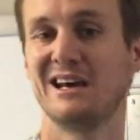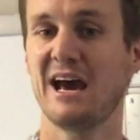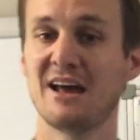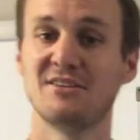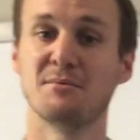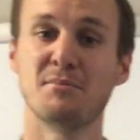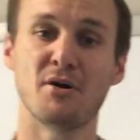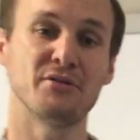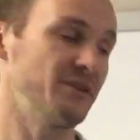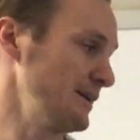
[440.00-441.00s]
add them
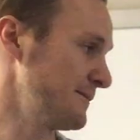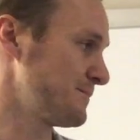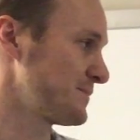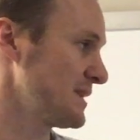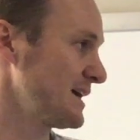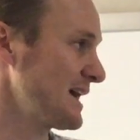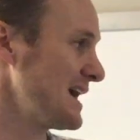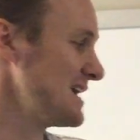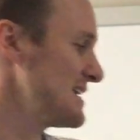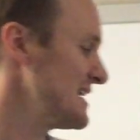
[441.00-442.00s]
both in.
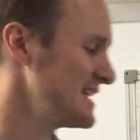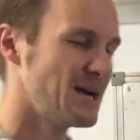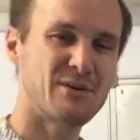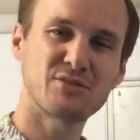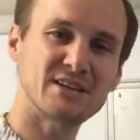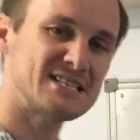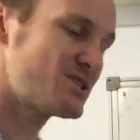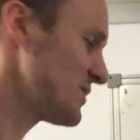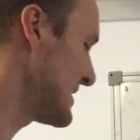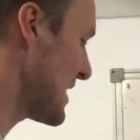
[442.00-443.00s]
Okay? Now we've got this
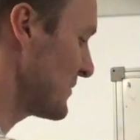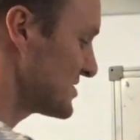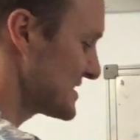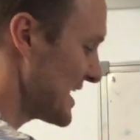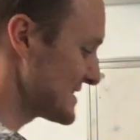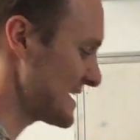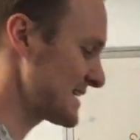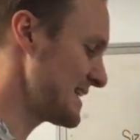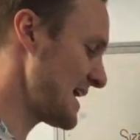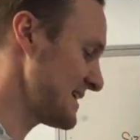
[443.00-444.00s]
story now which starts
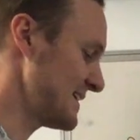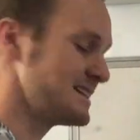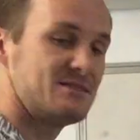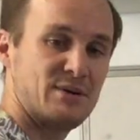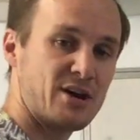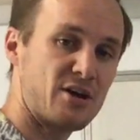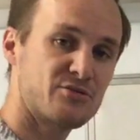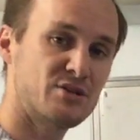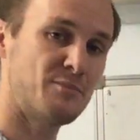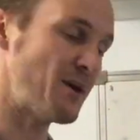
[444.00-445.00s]
like that, and then we go
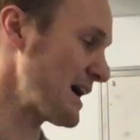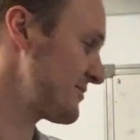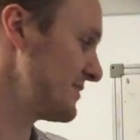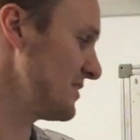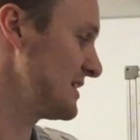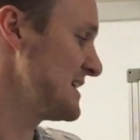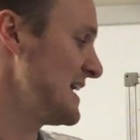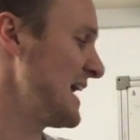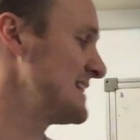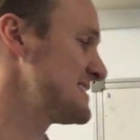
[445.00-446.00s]
through the backfill,
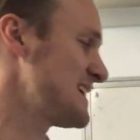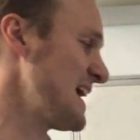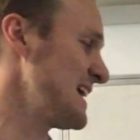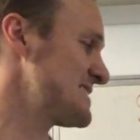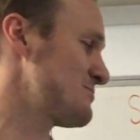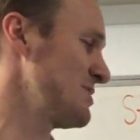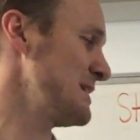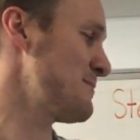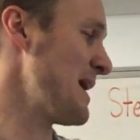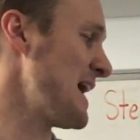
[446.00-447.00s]
and his day gets
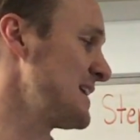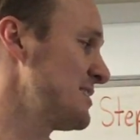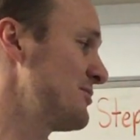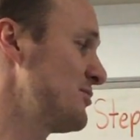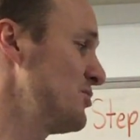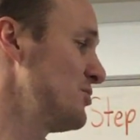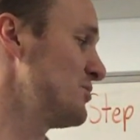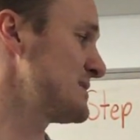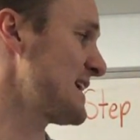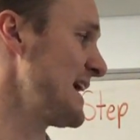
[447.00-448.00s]
really bad, and the food
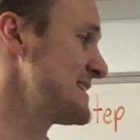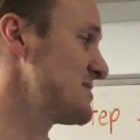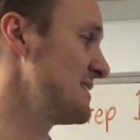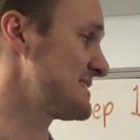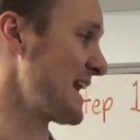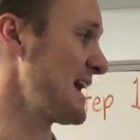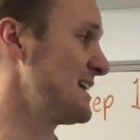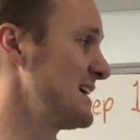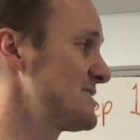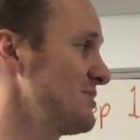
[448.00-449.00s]
was cancelled, and his cake
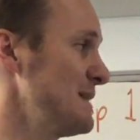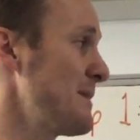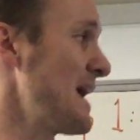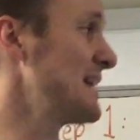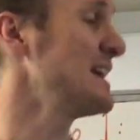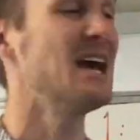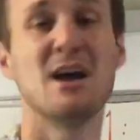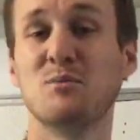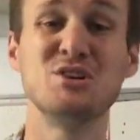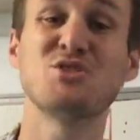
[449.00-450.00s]
gets really bad,
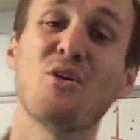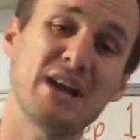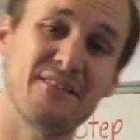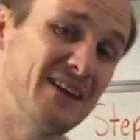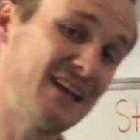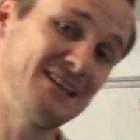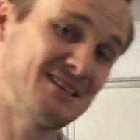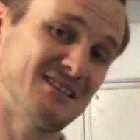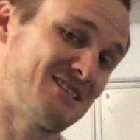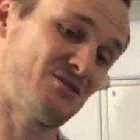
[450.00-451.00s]
and we don't have an ending
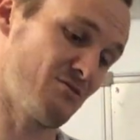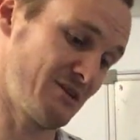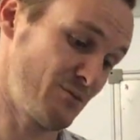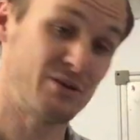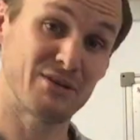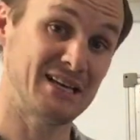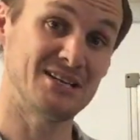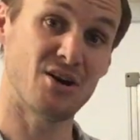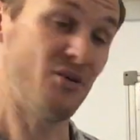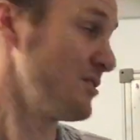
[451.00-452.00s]
to the story. We really
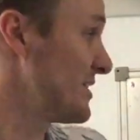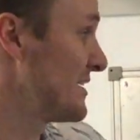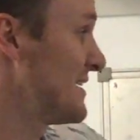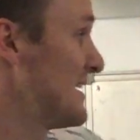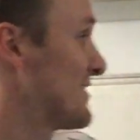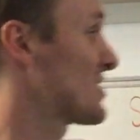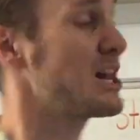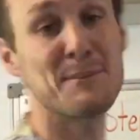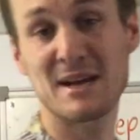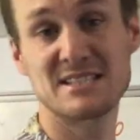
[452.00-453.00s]
don't. The
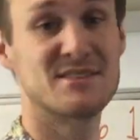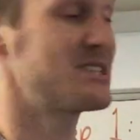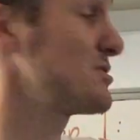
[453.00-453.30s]
climax of the